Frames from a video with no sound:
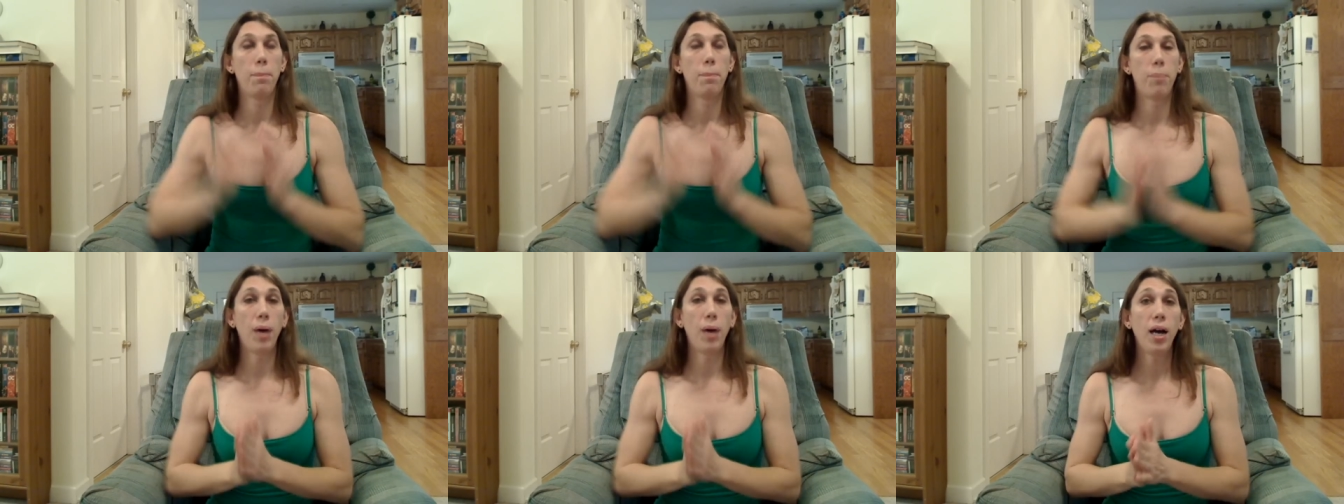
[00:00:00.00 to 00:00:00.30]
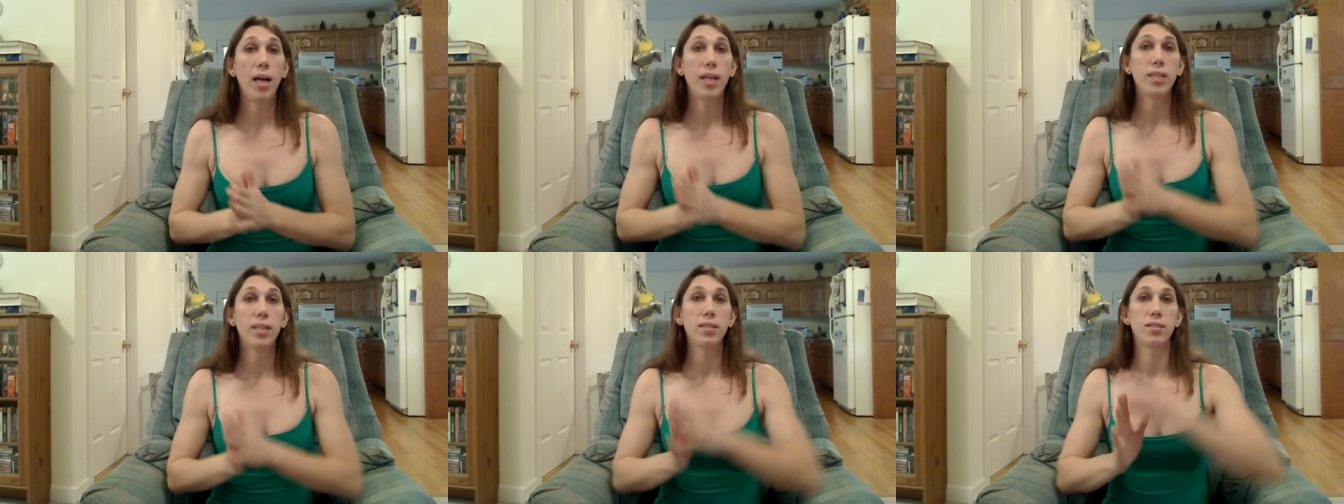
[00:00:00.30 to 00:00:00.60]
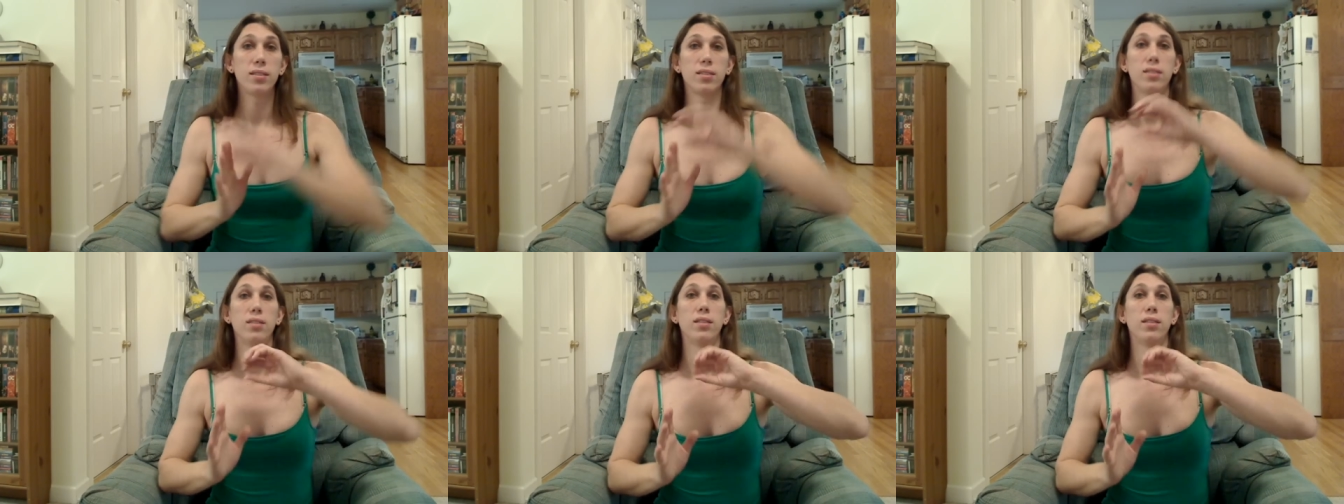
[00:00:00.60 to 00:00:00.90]

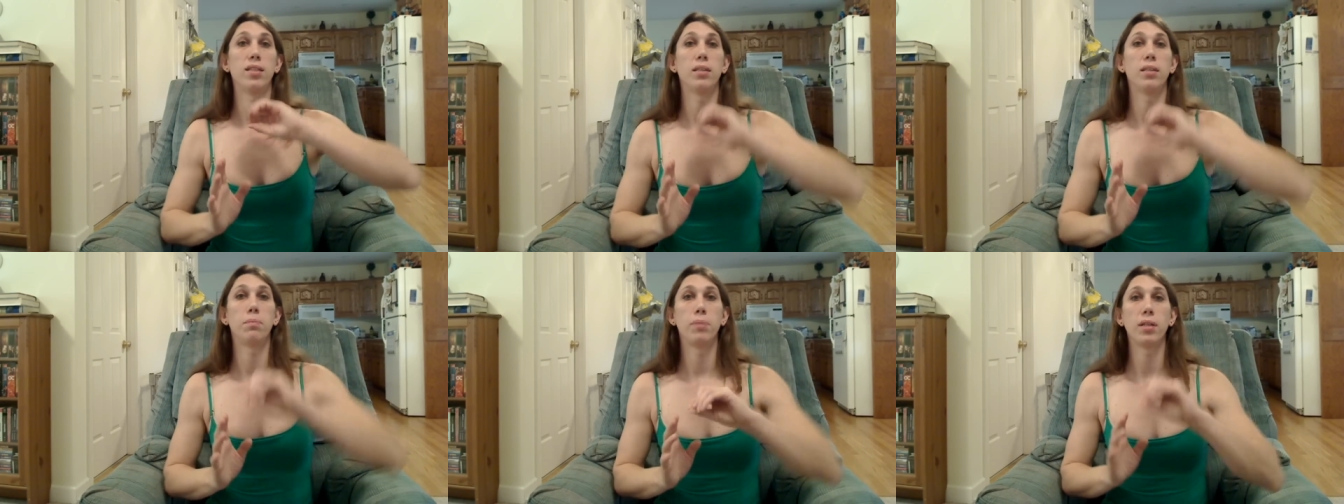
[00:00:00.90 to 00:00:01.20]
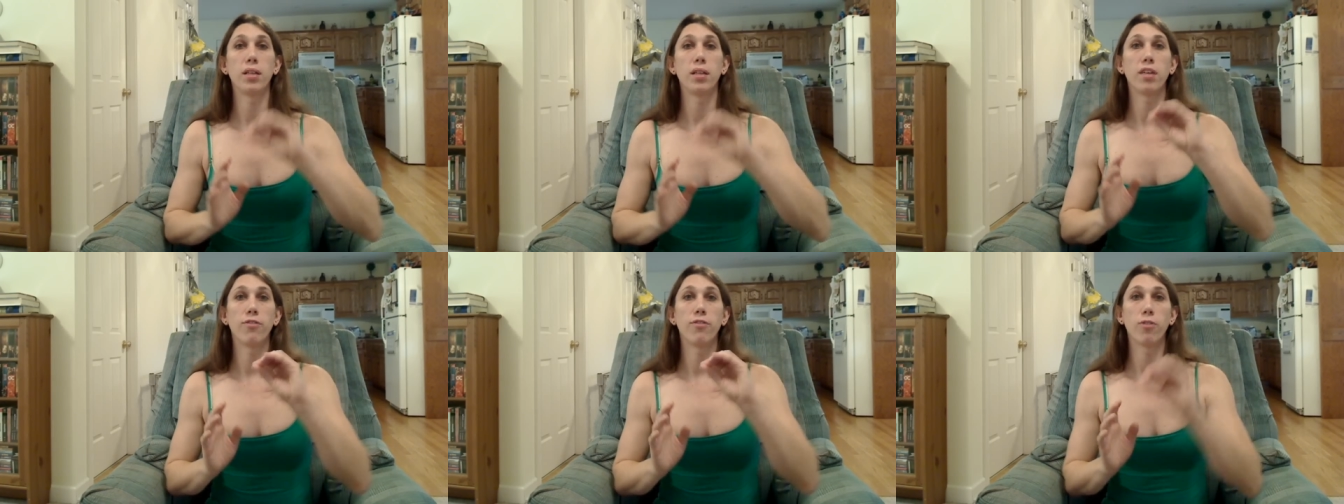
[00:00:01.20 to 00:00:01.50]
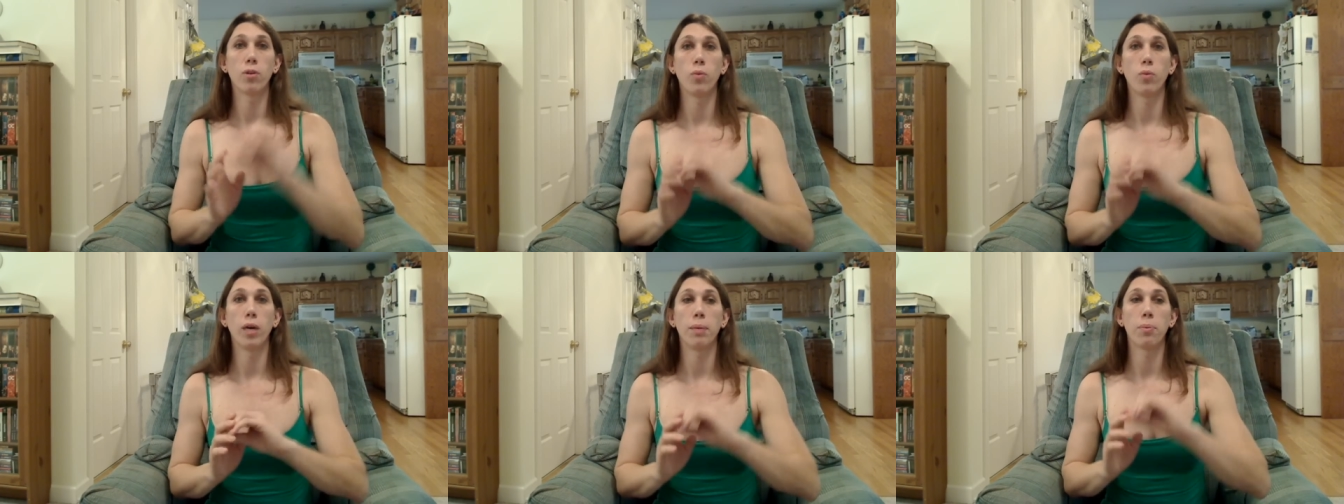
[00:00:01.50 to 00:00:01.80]
But the ability
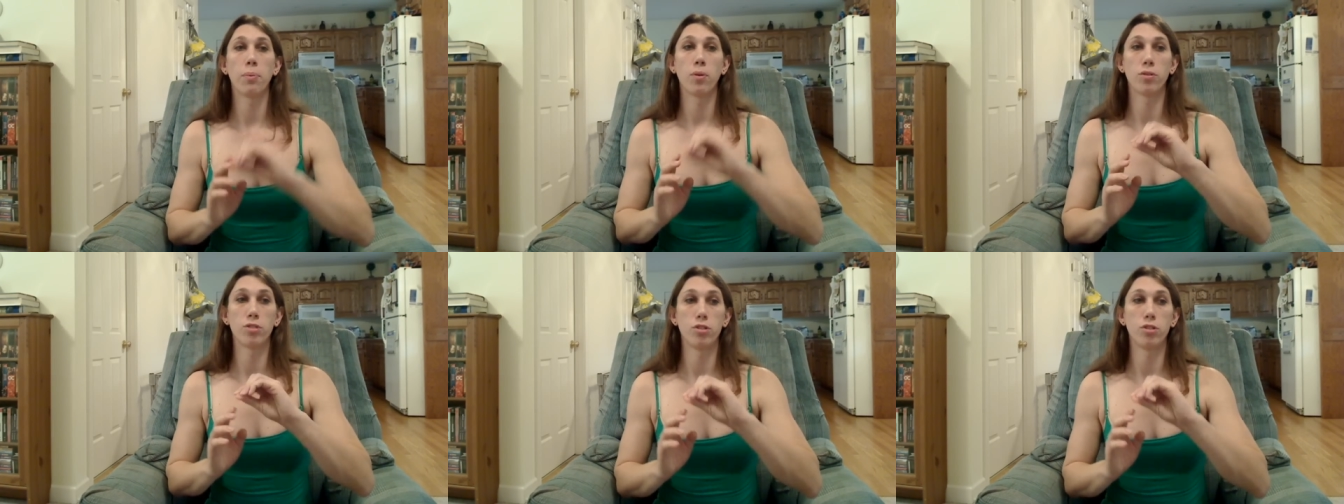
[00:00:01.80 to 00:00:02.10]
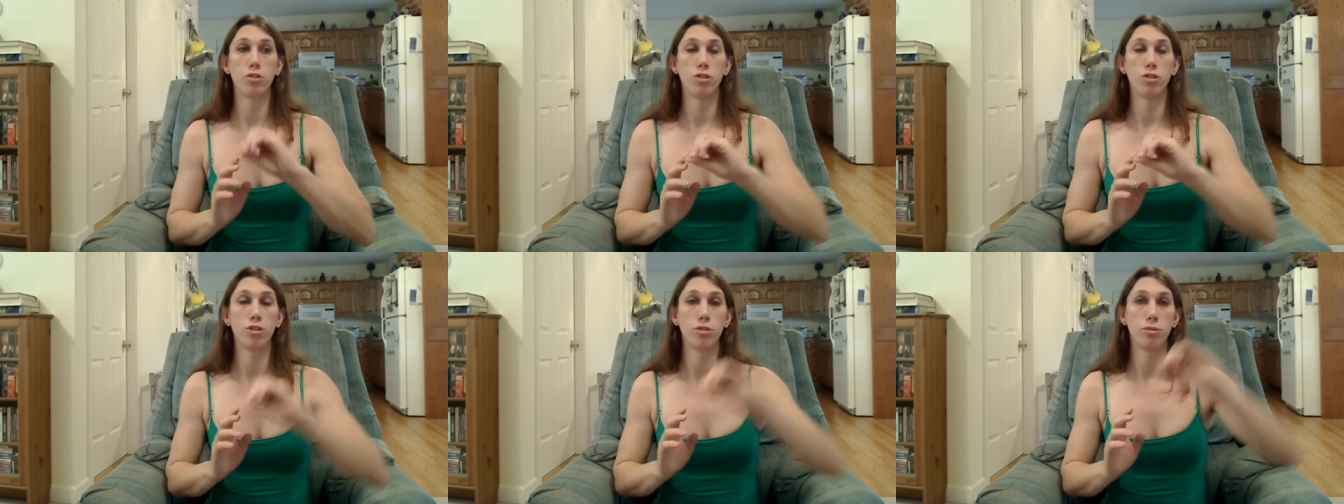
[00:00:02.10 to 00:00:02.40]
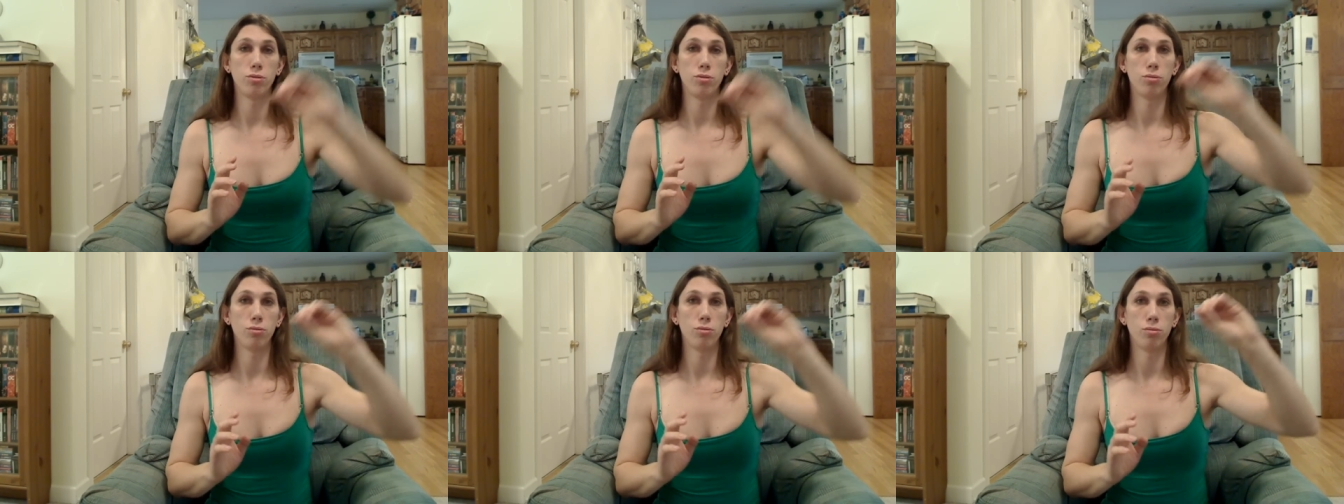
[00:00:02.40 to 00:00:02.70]
for a white person
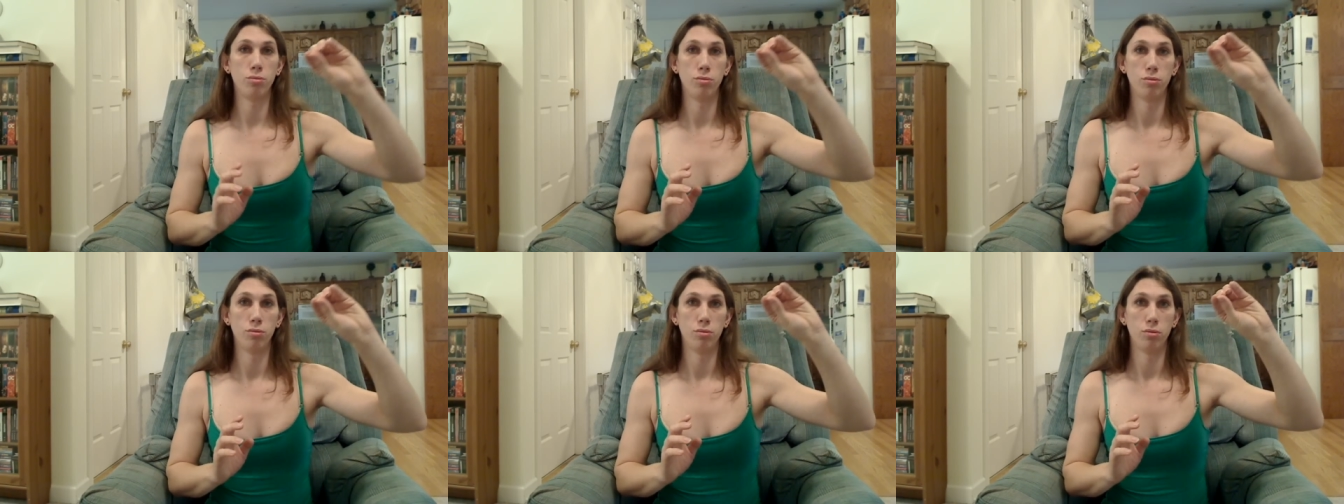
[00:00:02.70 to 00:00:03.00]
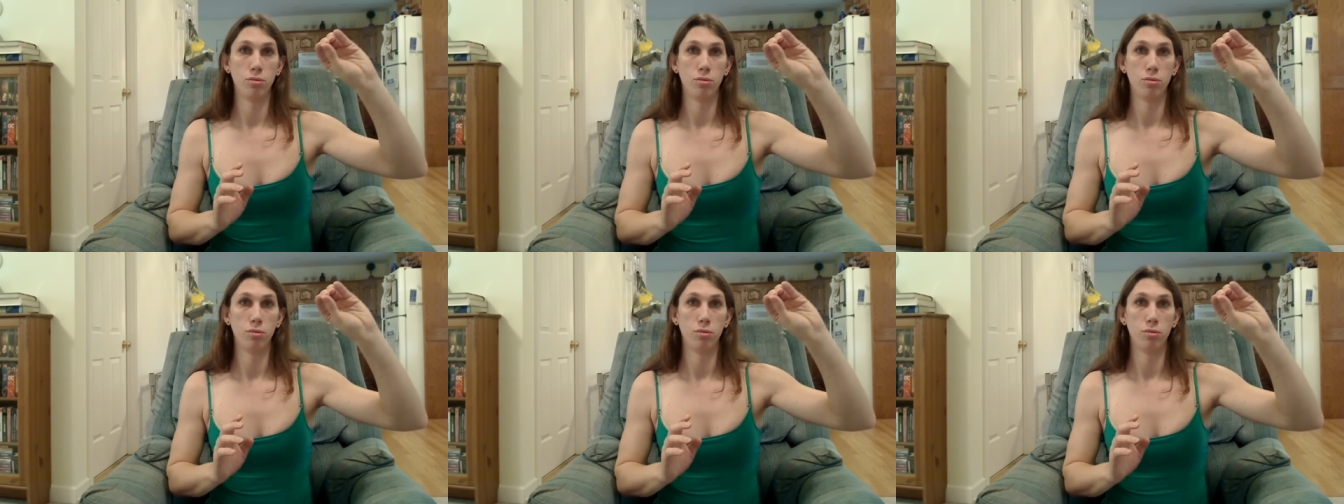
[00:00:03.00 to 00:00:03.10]
to